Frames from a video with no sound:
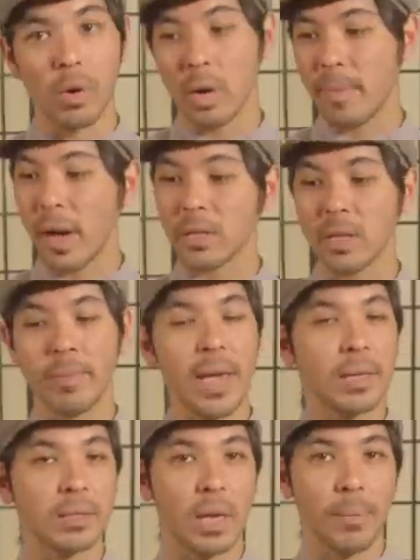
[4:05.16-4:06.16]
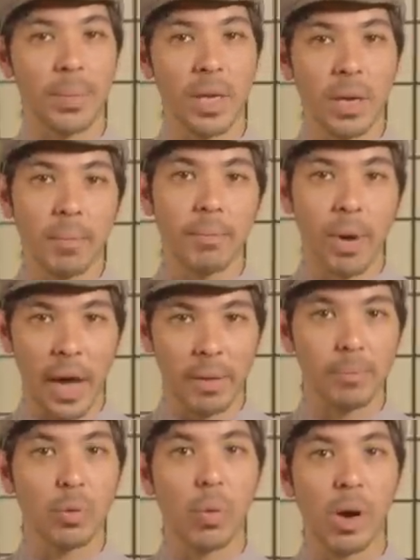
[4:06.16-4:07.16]
We're about to make some.
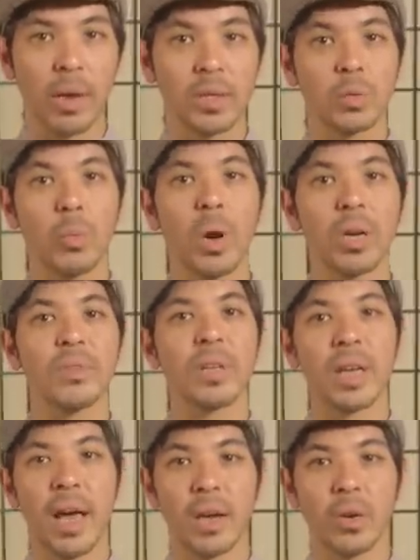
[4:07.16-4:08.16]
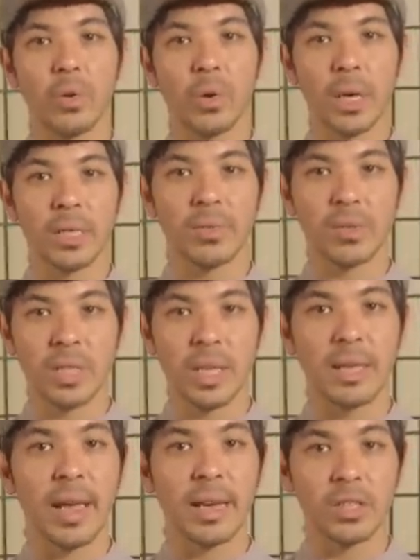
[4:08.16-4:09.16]
But pu'er is one of the categories of
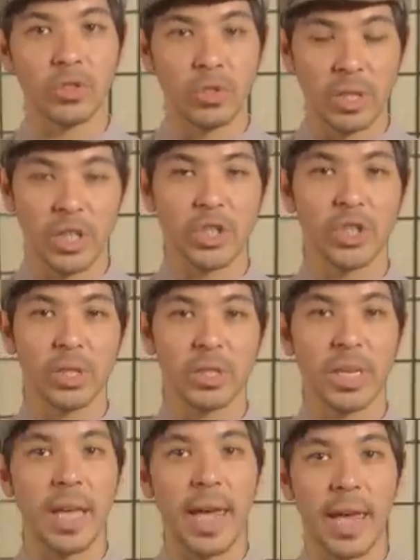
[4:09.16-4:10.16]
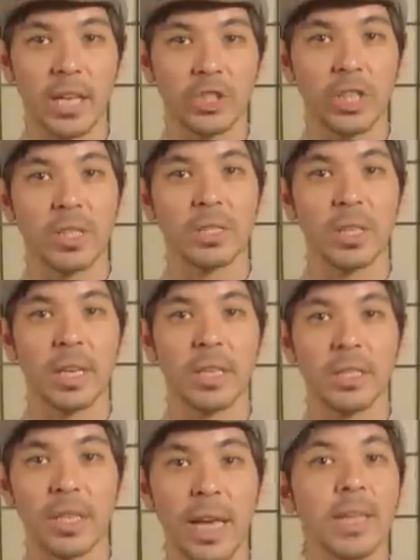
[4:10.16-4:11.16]
tea that is traditionally aged. It is
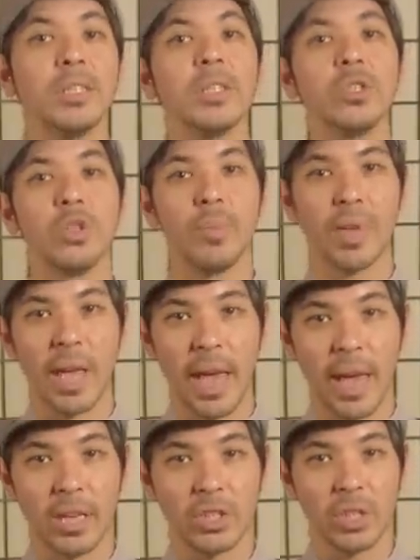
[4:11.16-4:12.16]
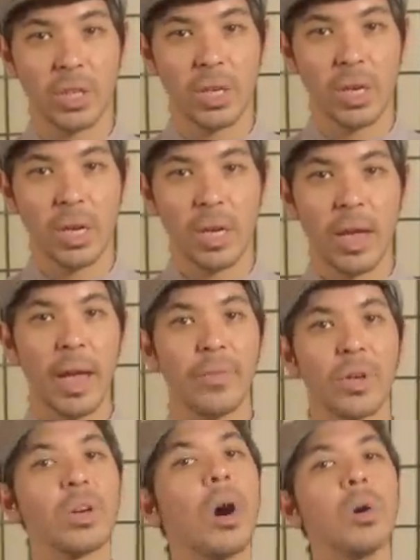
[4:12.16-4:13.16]
intended to be aged.
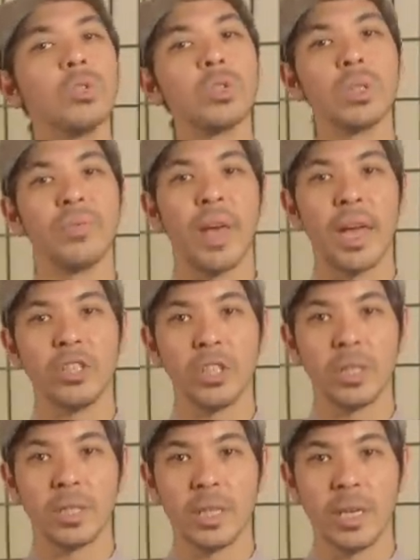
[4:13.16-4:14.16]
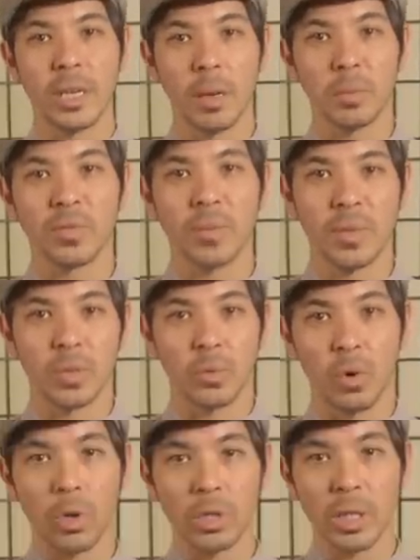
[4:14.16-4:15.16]
And the culture of aging tea comes from its
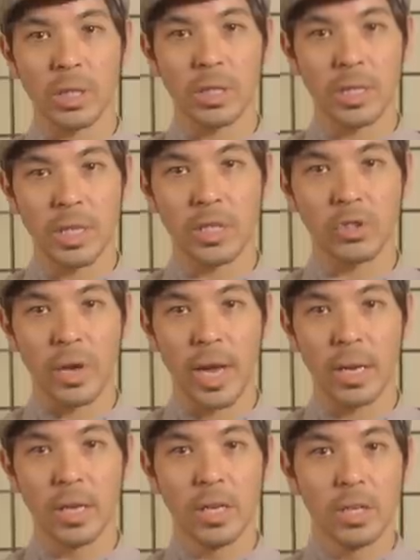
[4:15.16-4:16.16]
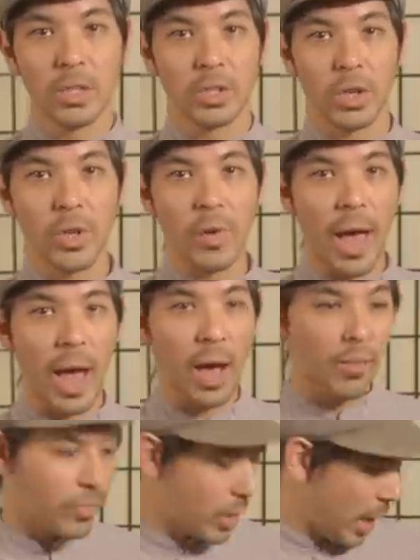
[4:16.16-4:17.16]
role in the tea trade. So you
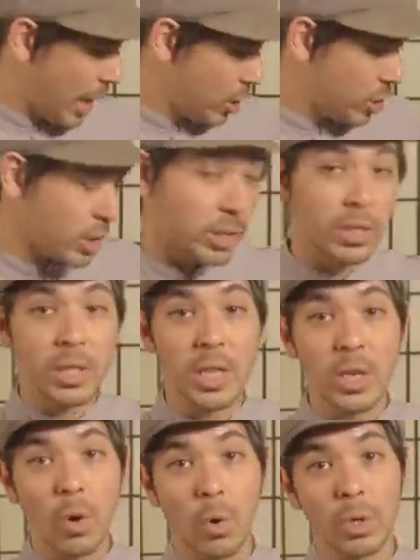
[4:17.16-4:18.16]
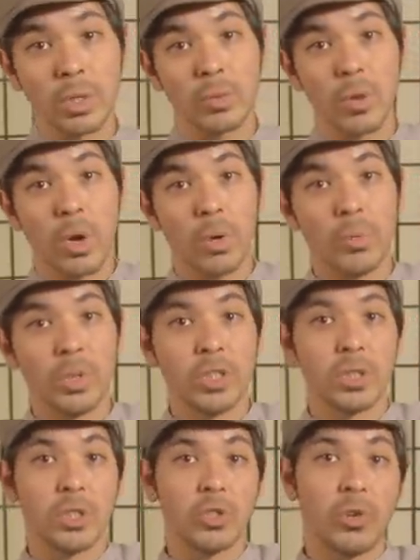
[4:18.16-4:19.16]
have the ancient tea horse road, which
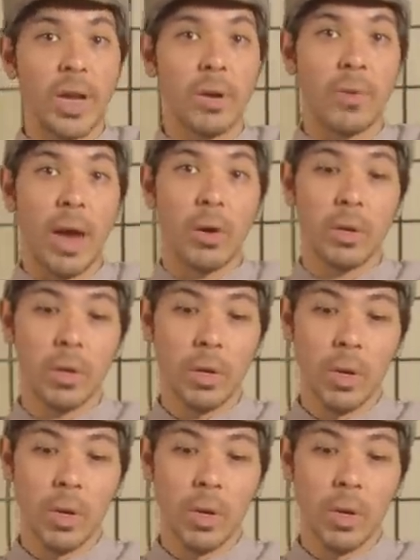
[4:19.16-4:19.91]
is a trade route